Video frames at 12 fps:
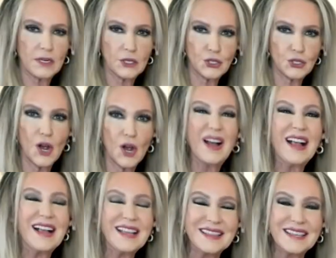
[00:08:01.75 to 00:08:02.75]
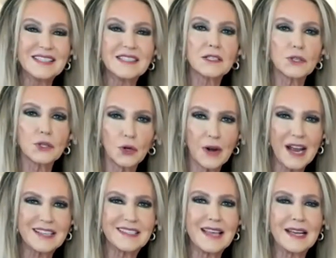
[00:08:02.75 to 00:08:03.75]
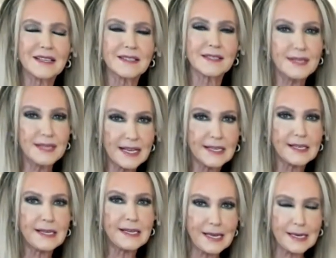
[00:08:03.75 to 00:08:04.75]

going to show. This is Lurex that is knitted